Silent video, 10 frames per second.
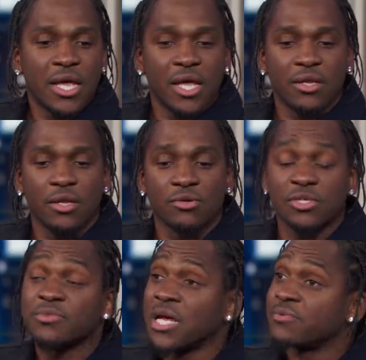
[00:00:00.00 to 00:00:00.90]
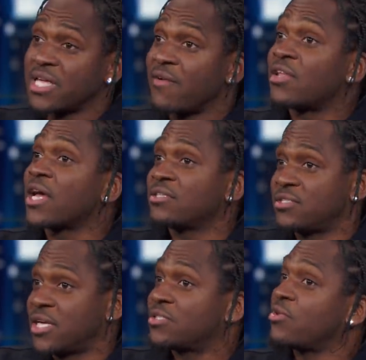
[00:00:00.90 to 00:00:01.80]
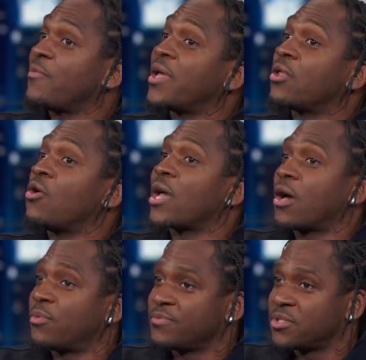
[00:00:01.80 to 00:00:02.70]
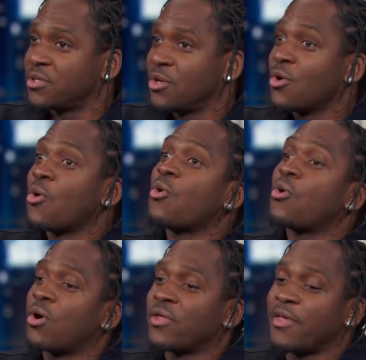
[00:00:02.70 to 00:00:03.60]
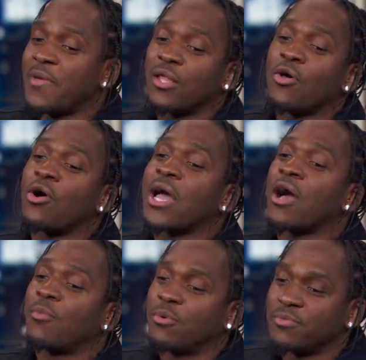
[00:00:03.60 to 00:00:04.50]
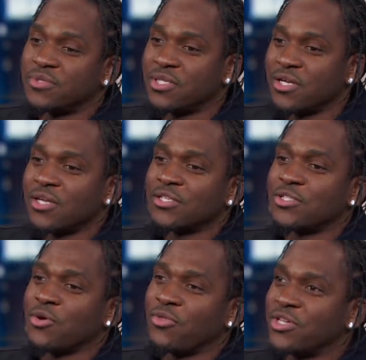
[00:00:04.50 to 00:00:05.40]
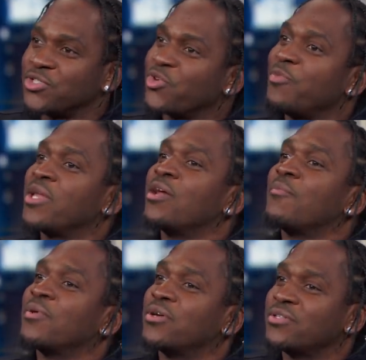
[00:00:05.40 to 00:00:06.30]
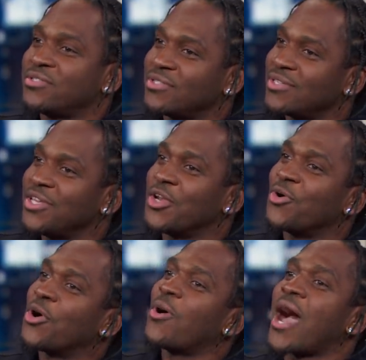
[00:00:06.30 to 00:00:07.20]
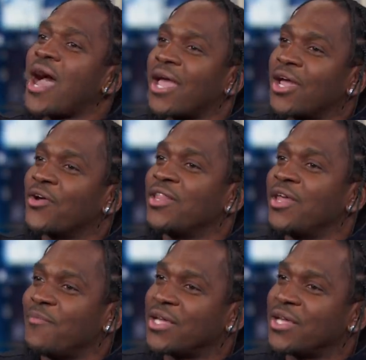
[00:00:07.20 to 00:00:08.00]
and you know, sometimes they have a lot to say, so they make long albums, or they make long albums so the streaming numbers, you know, go higher and right.